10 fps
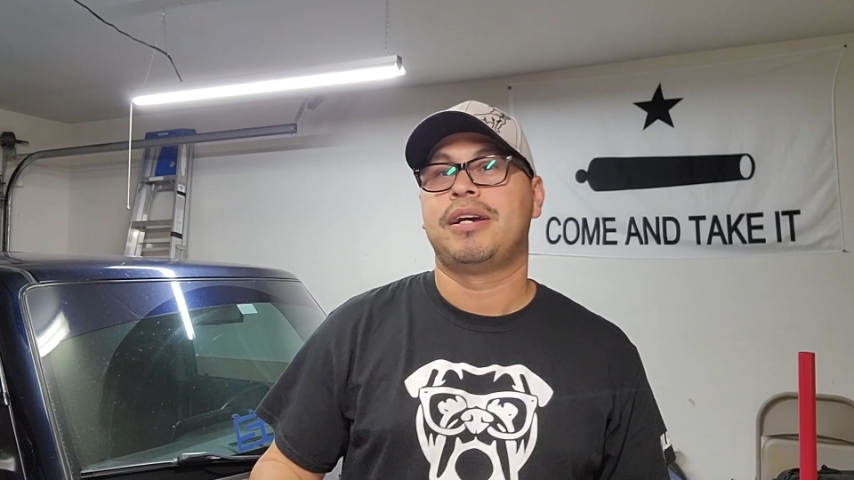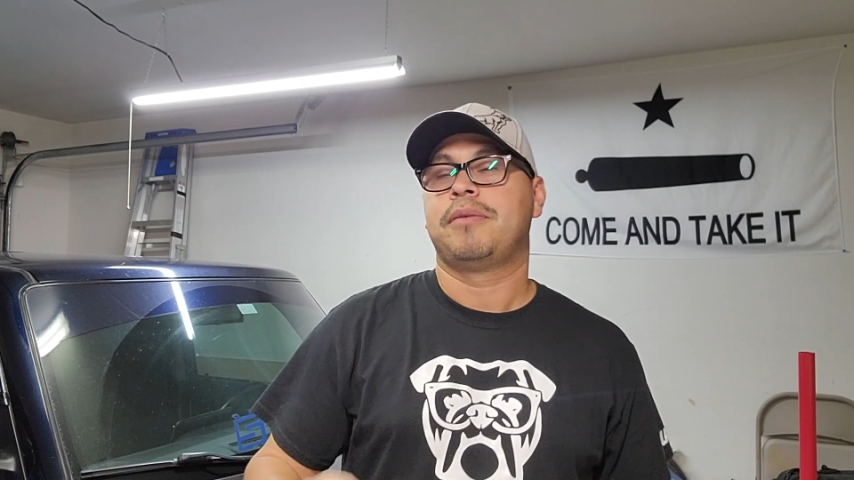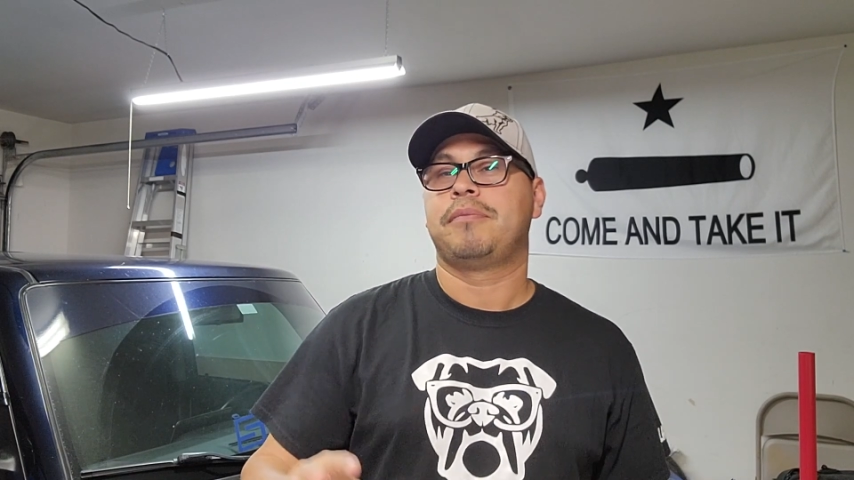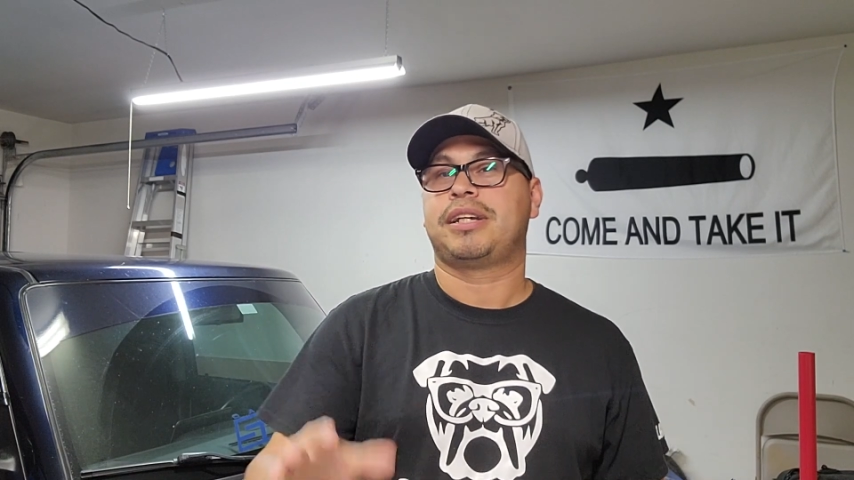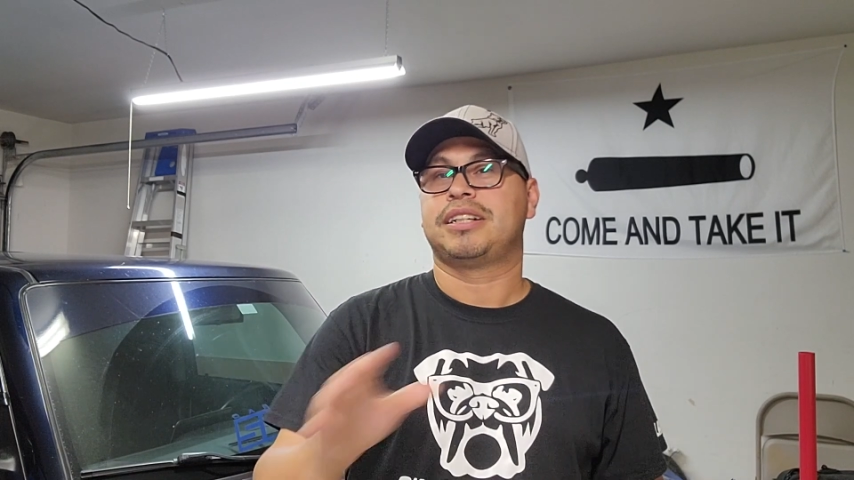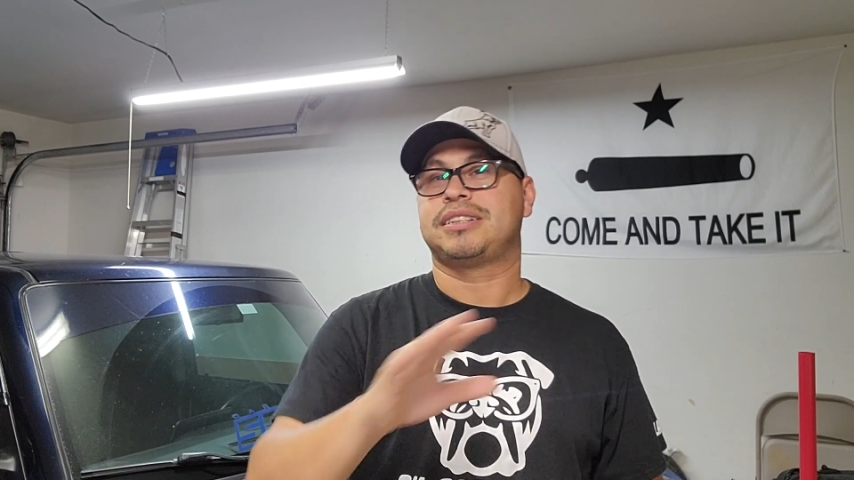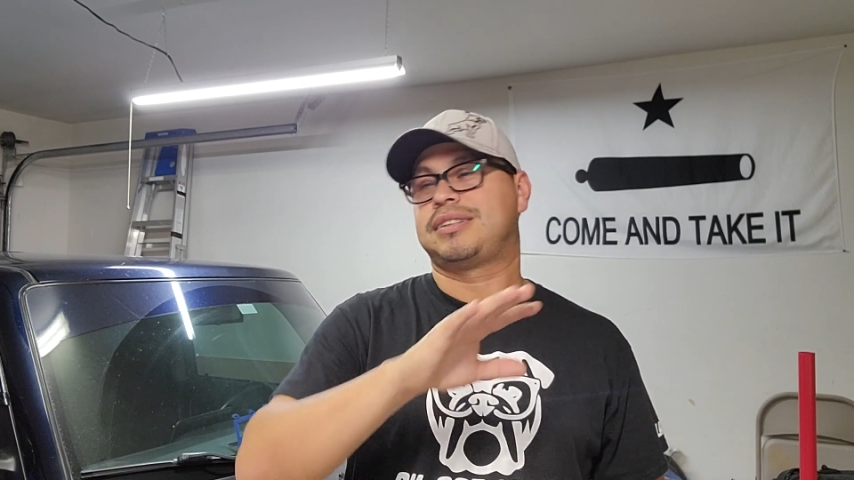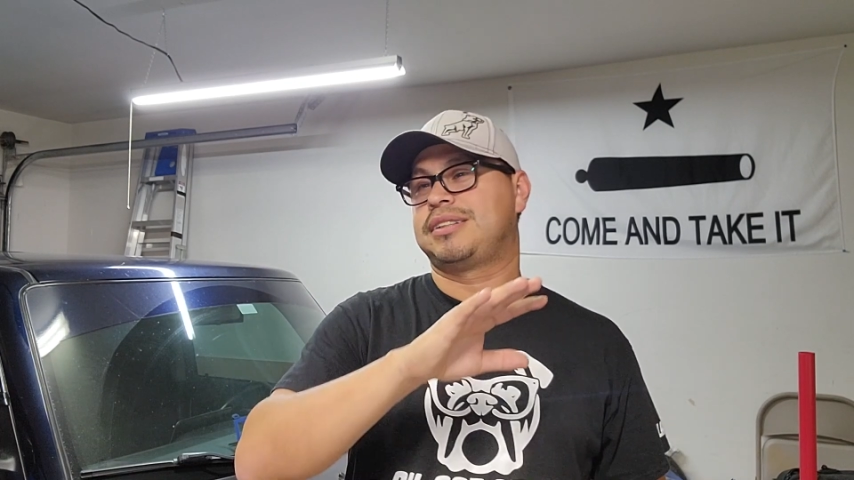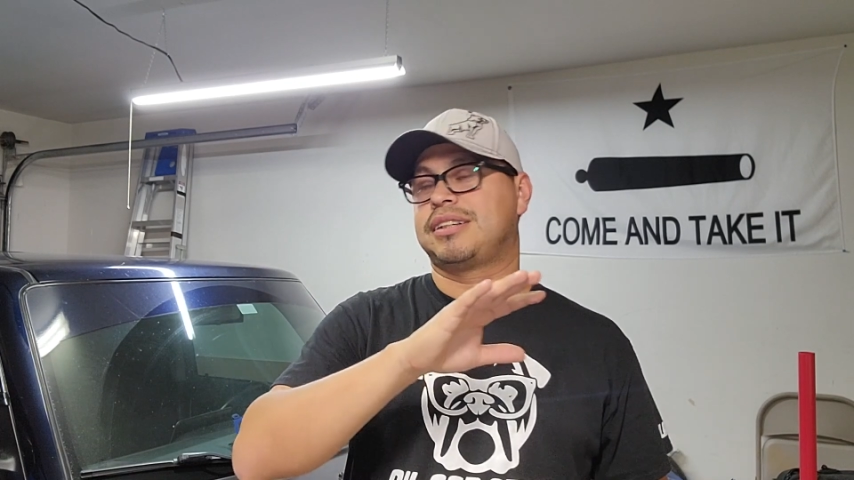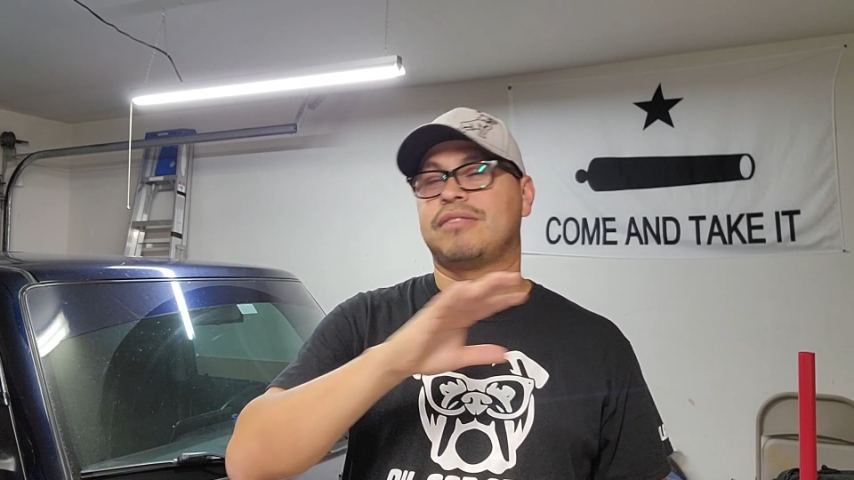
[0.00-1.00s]
because
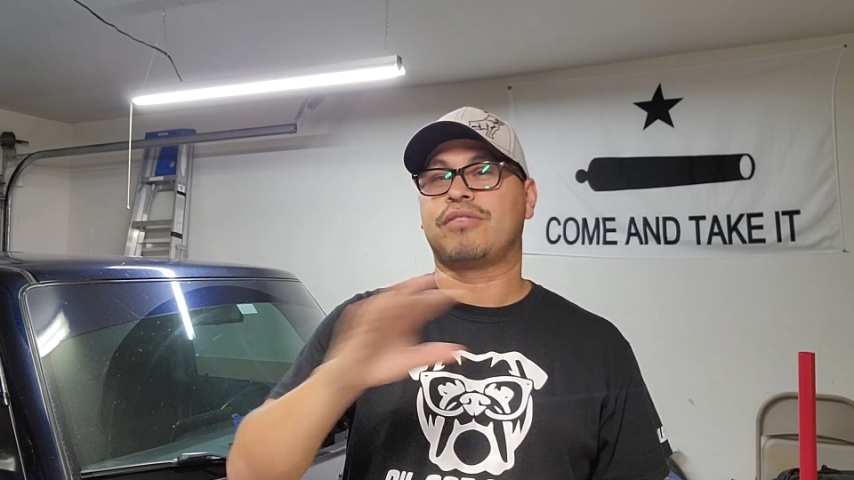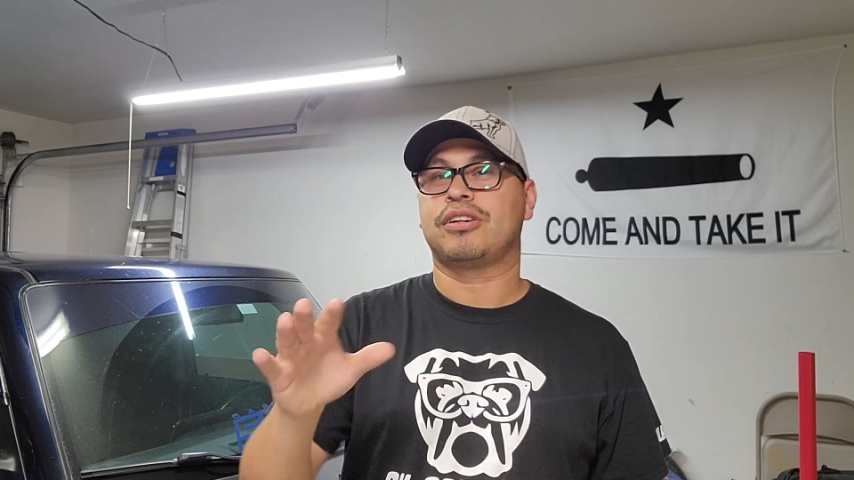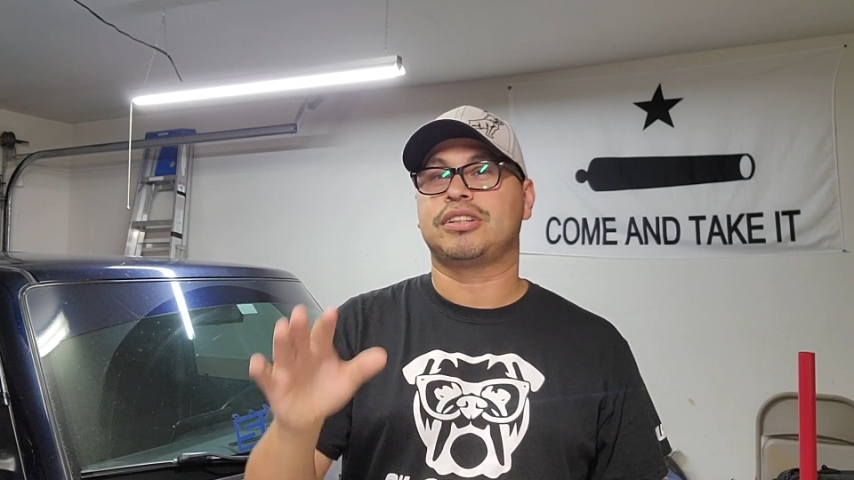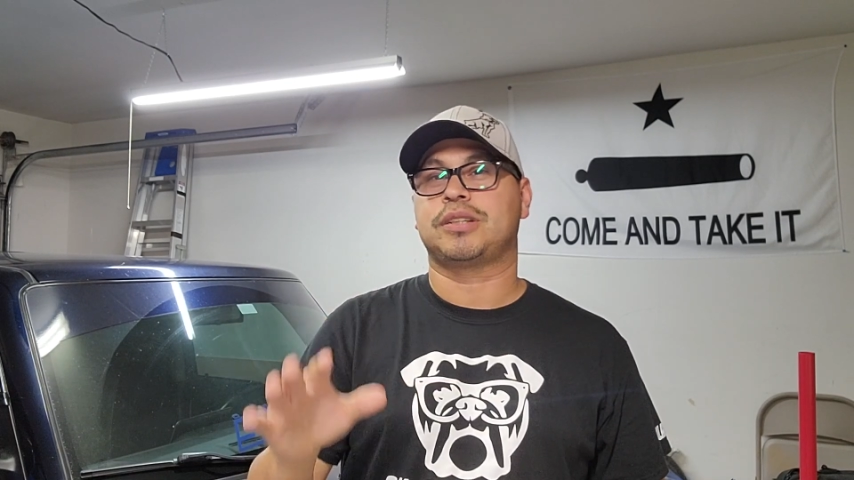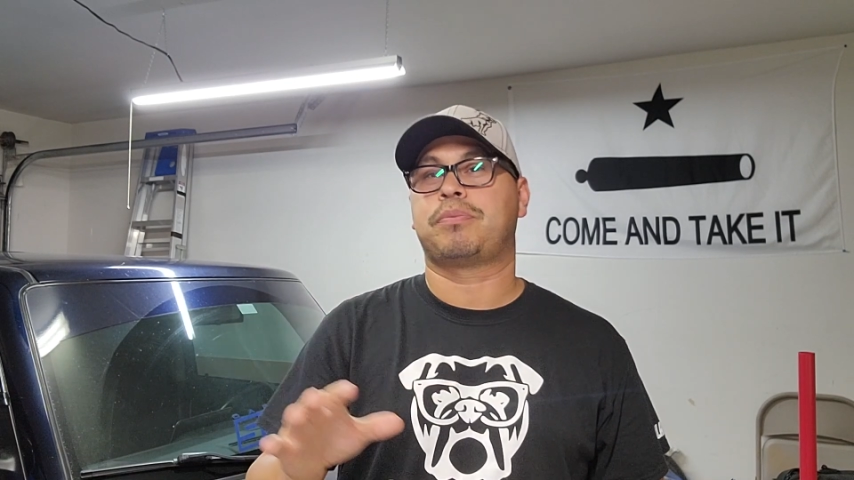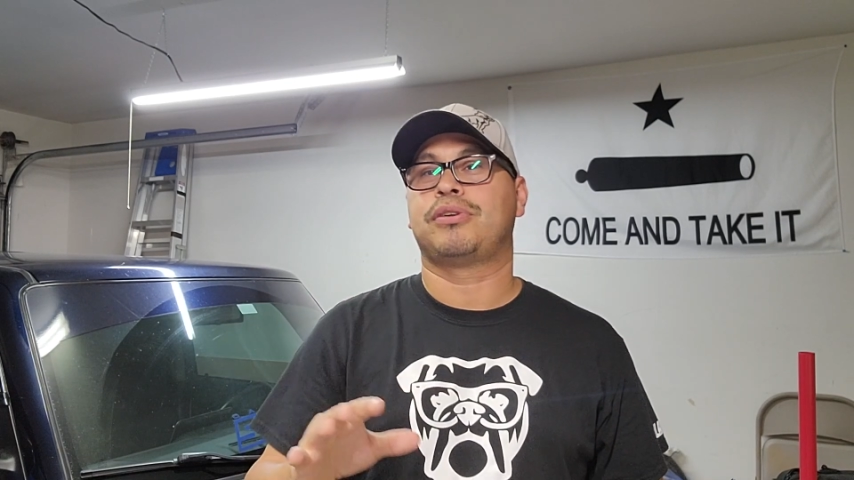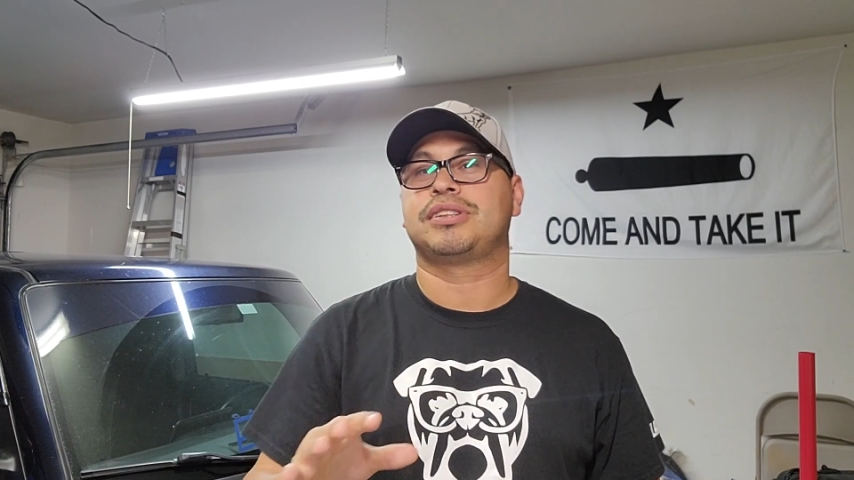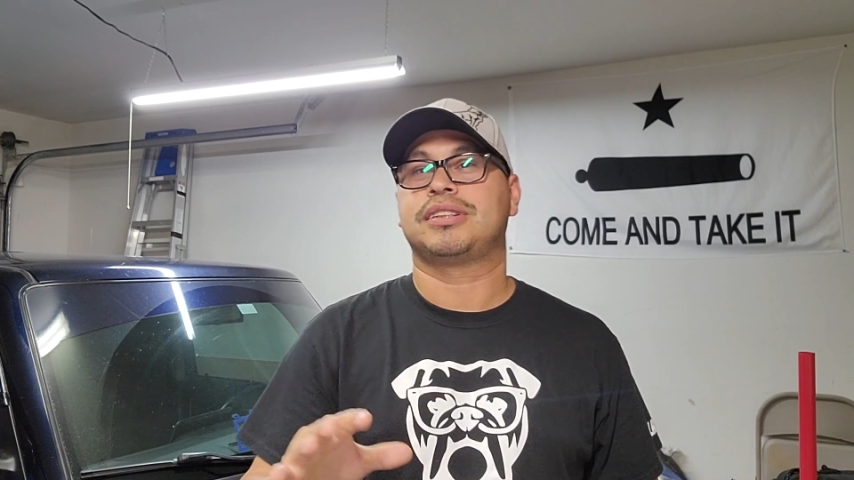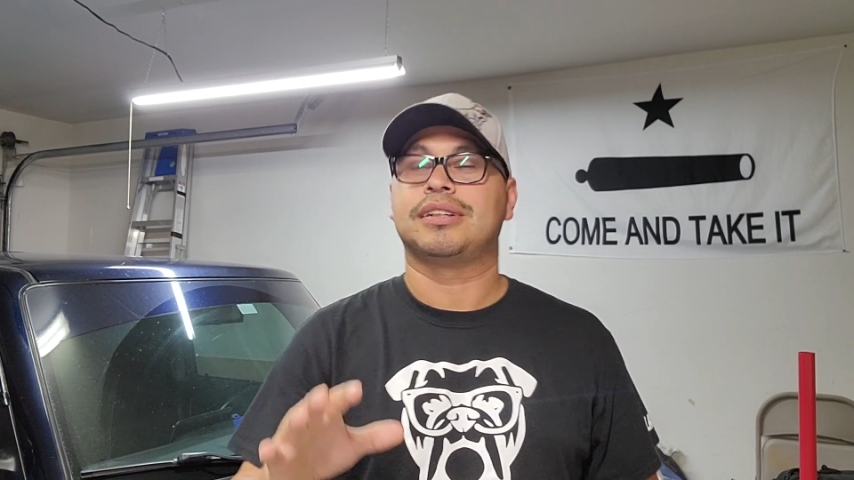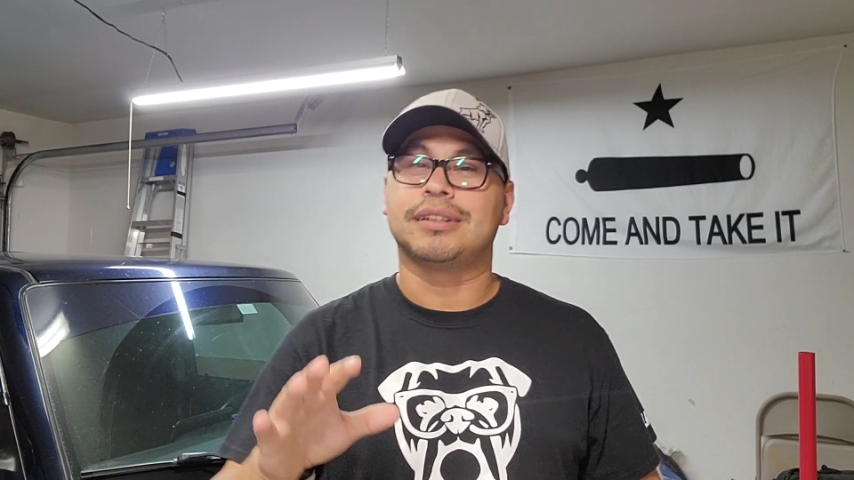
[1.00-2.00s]
the converter is supposed
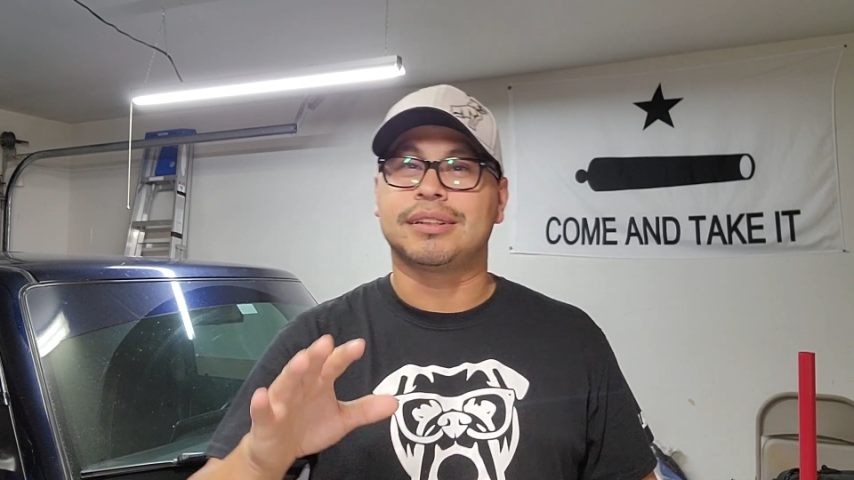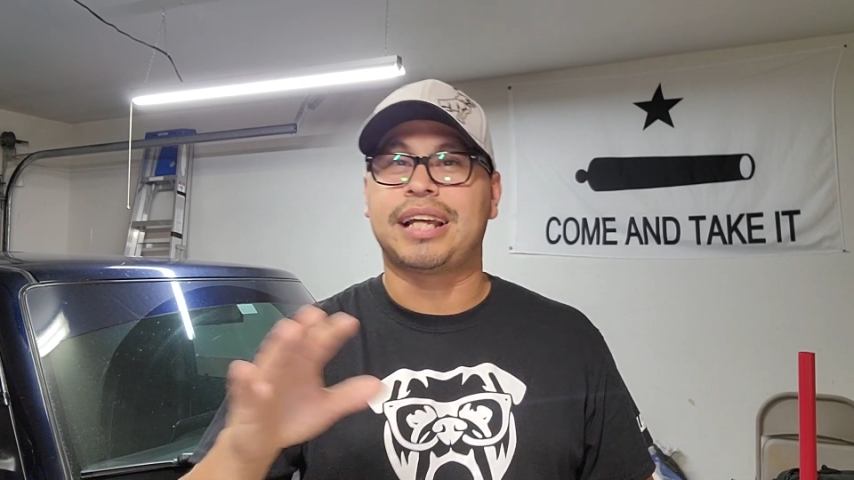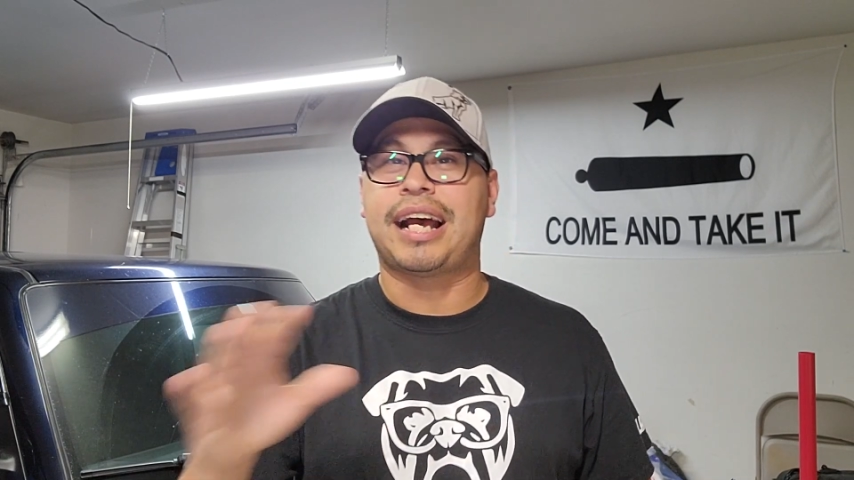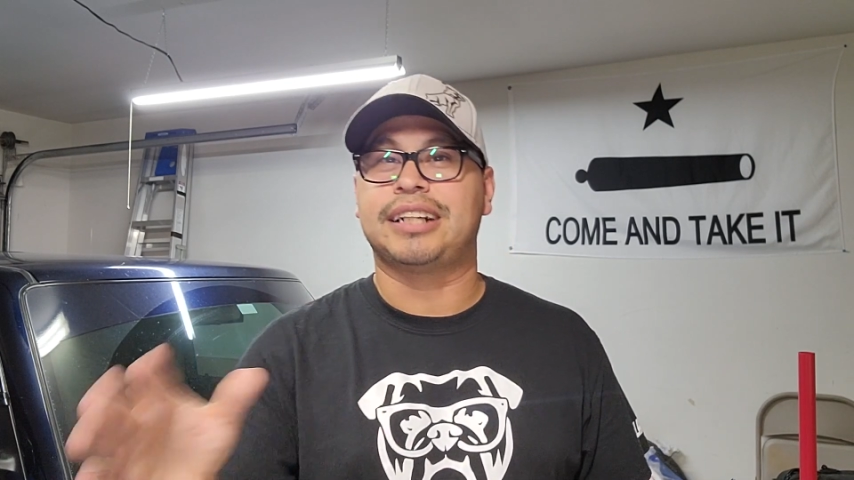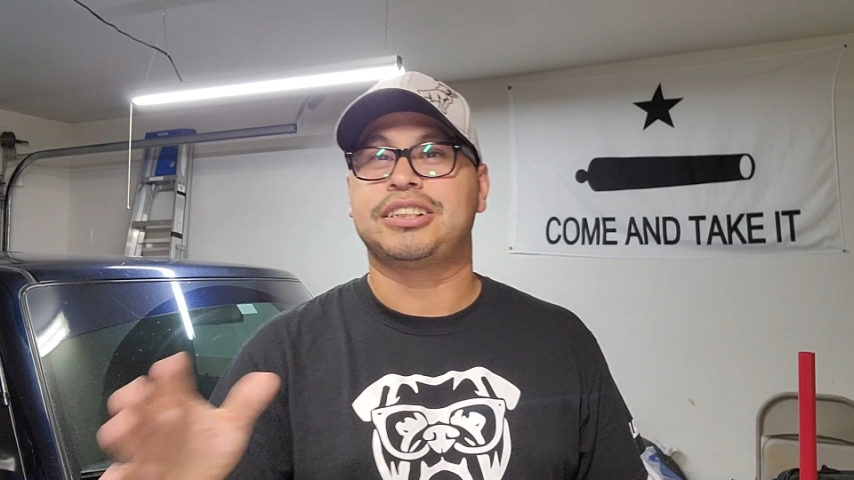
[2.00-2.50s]
to last,